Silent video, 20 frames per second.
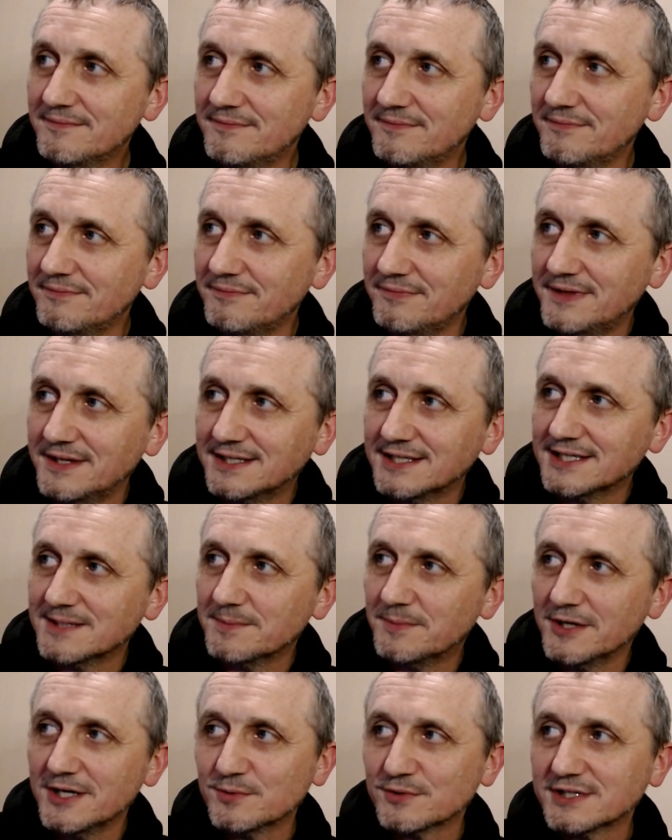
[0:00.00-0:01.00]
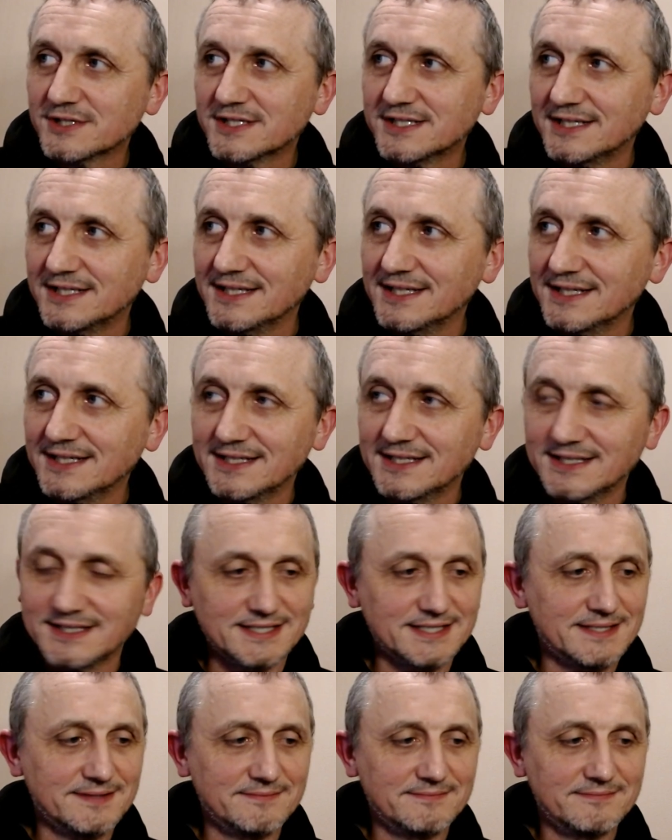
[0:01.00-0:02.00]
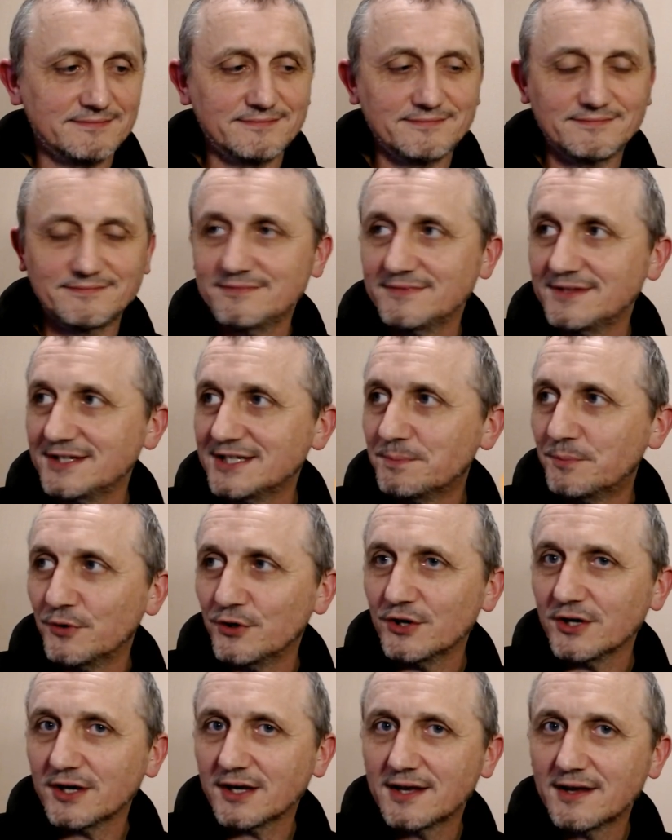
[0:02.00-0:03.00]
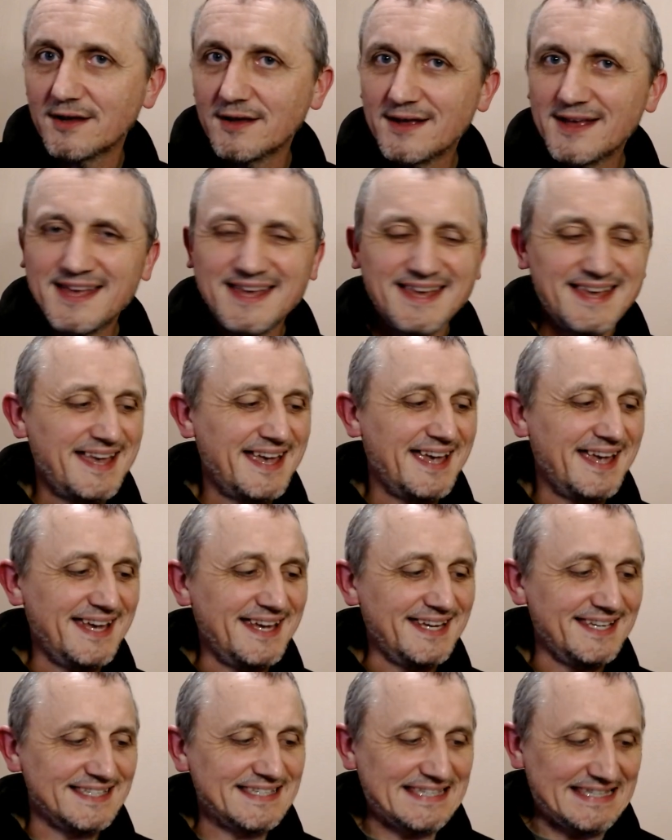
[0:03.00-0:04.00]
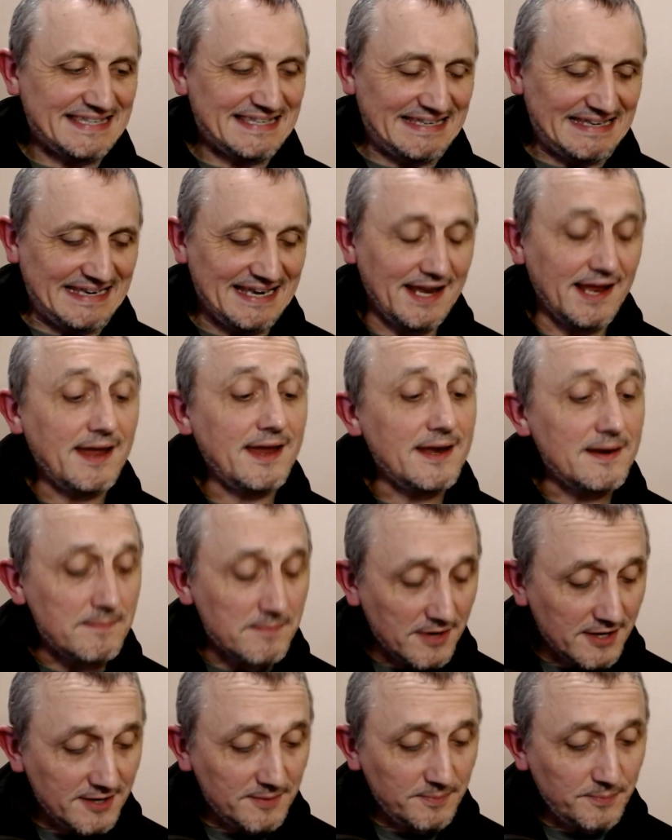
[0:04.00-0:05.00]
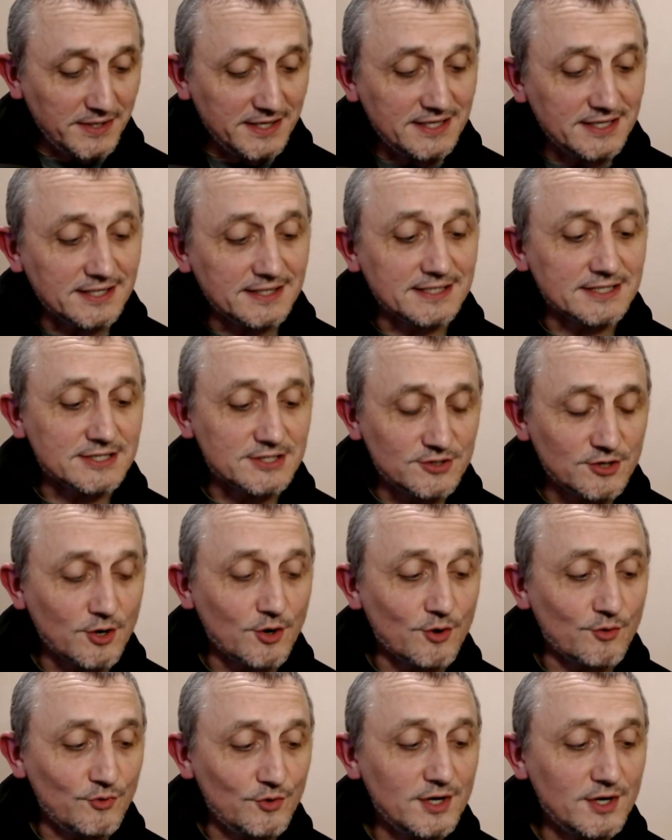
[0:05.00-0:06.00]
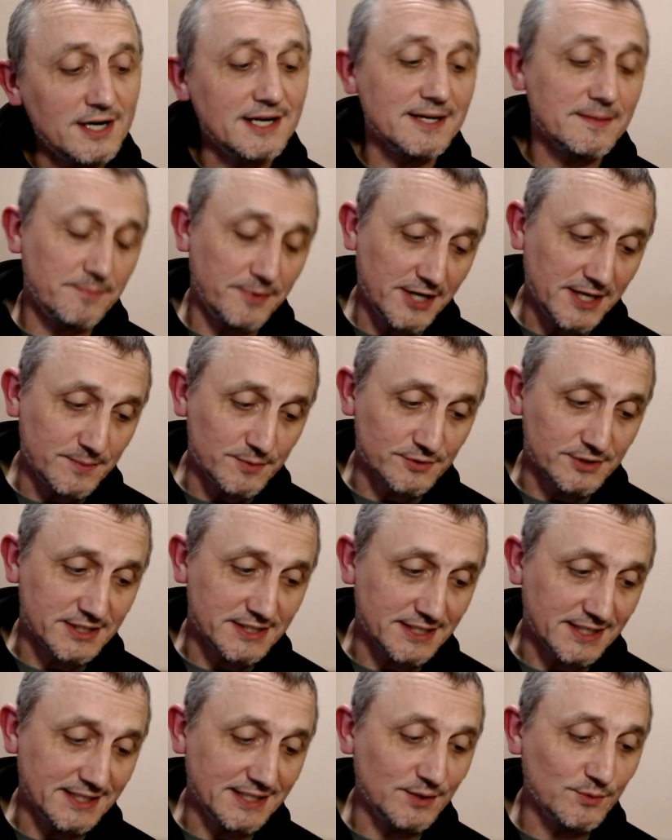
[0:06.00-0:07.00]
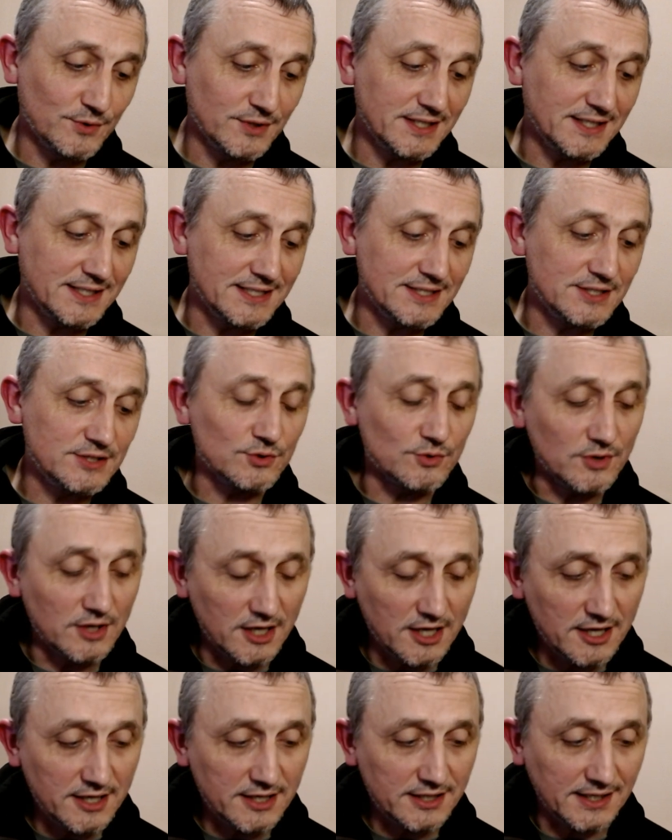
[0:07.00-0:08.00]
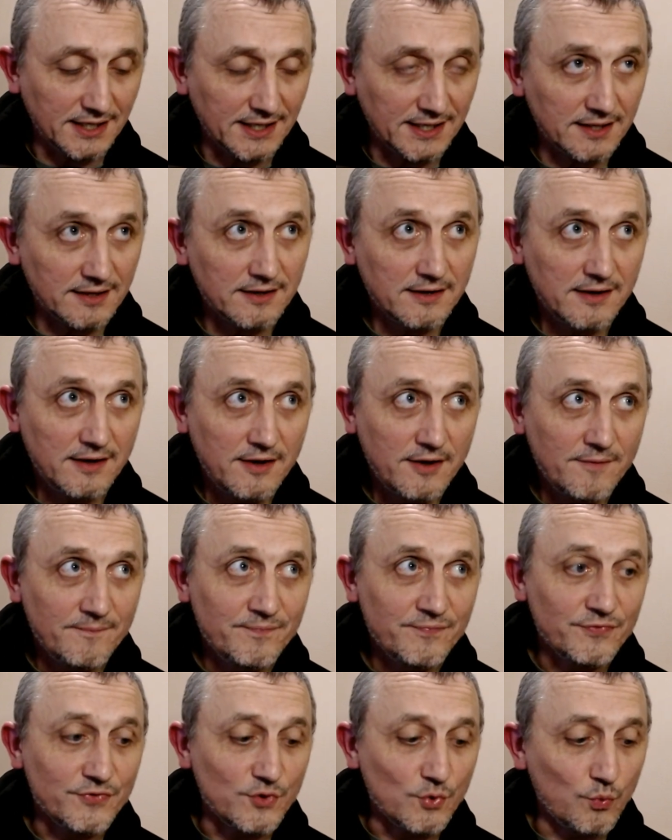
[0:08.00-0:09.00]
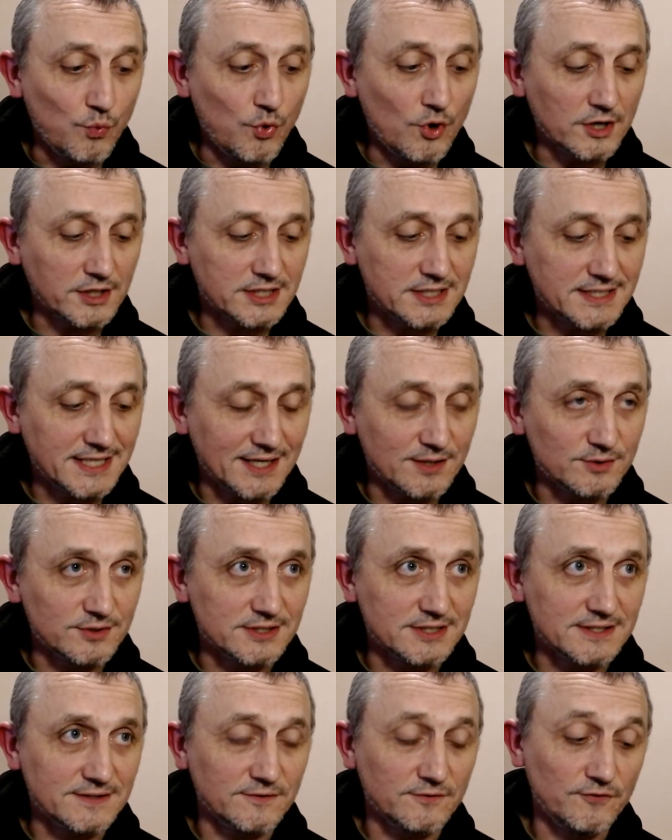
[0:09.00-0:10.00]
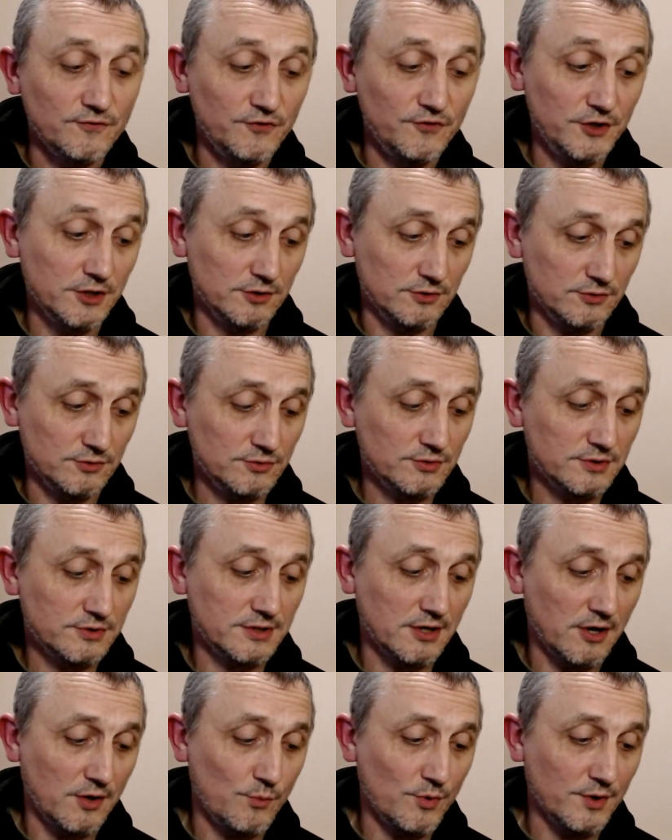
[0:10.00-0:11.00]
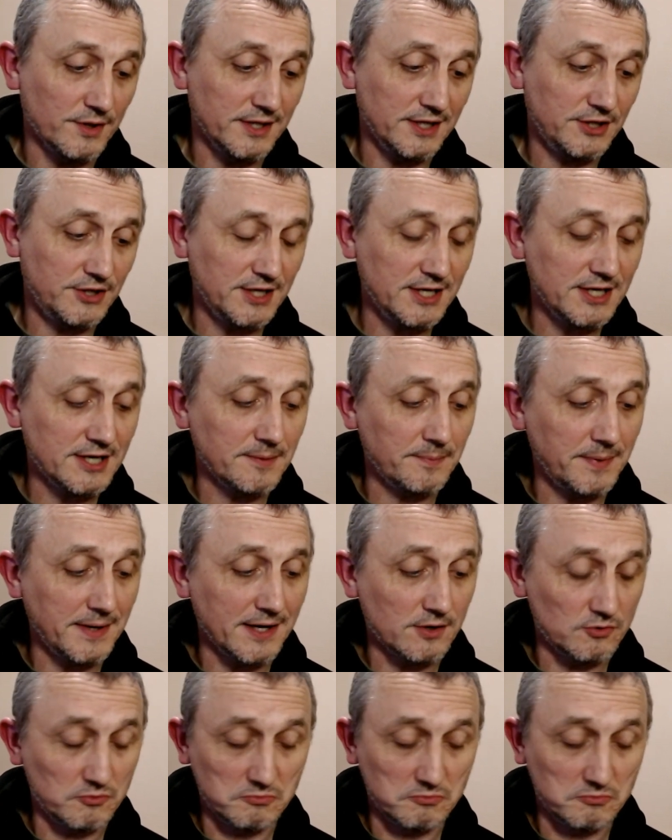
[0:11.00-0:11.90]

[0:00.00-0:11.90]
this is a Bible study. It's this book. It's, in my opinion, it's not really a Bible study. What it is, you're learning the Watchtower's views on what they think about